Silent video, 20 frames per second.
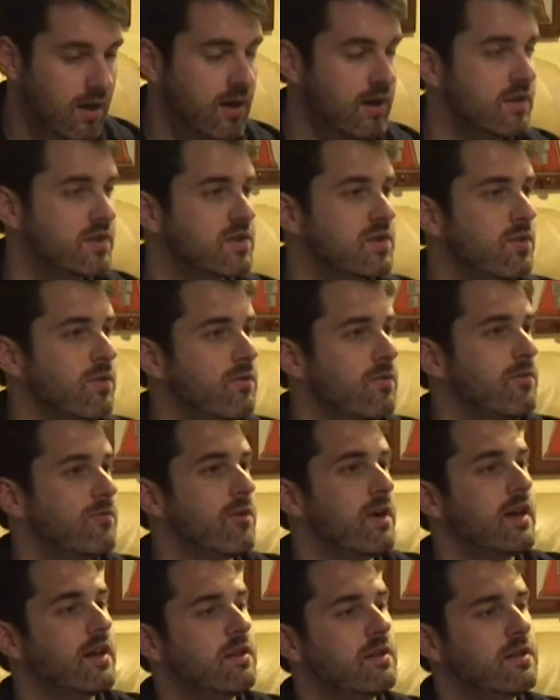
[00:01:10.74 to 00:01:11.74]
So,
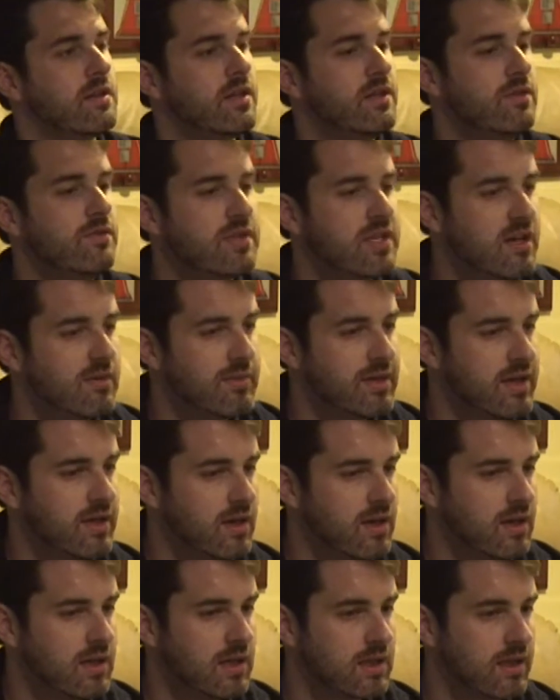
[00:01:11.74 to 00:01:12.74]
Franklin, can you tell me
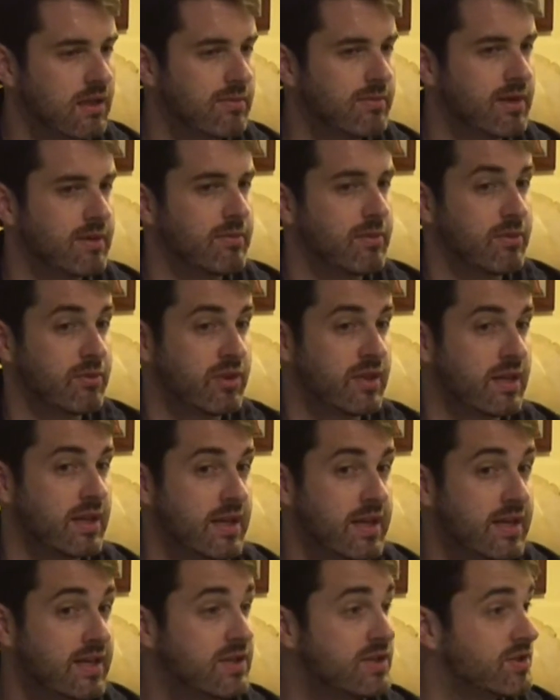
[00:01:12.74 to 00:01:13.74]
a little bit about the
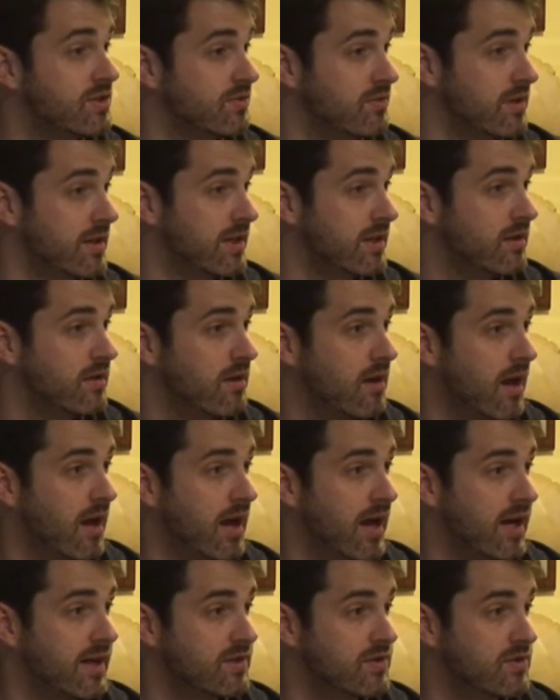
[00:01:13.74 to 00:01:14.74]
history
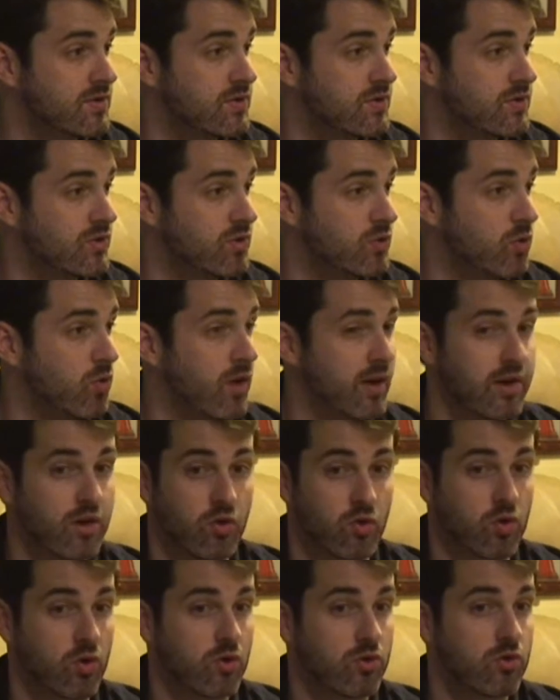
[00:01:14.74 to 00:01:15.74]
as to what
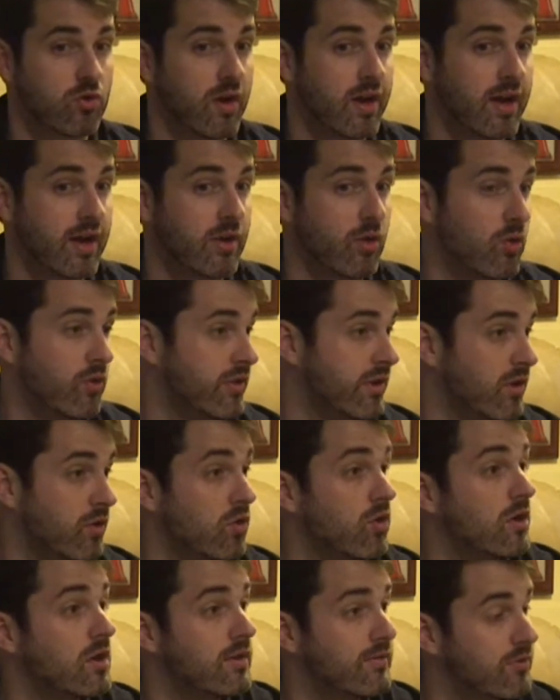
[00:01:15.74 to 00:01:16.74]
Earl Grey, or the
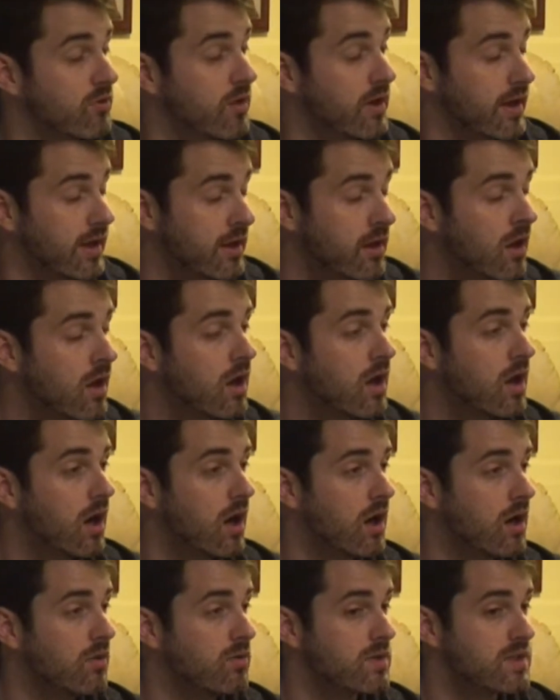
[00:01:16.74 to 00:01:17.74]
Earl of Grey,
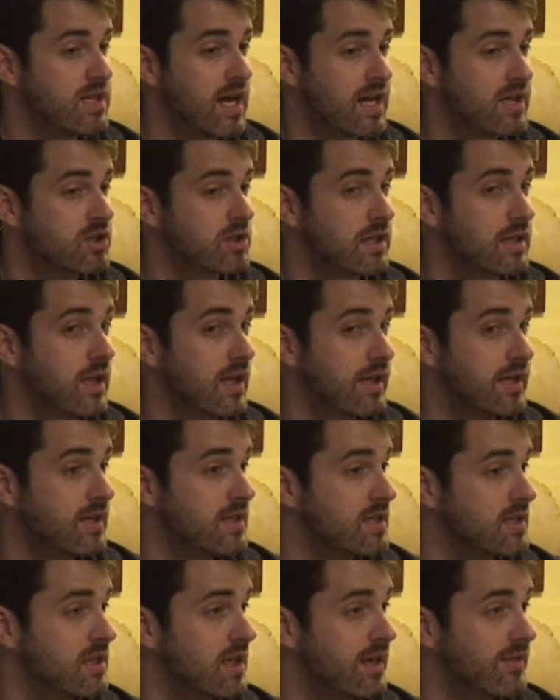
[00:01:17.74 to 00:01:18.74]
was actually like in
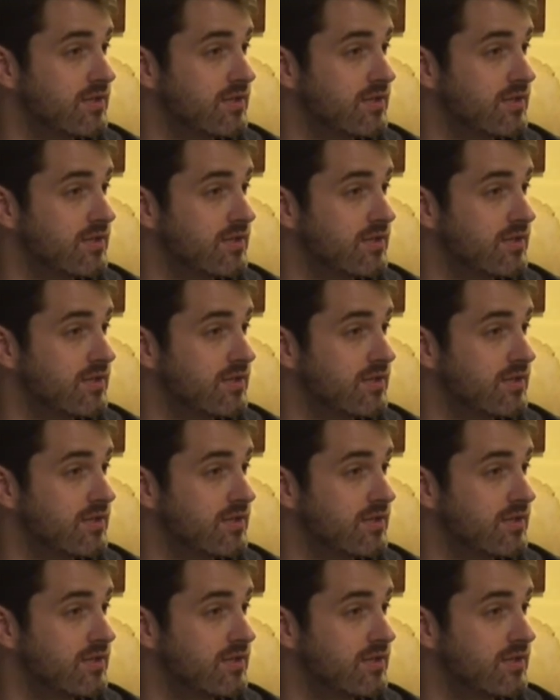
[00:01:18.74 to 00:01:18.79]
his life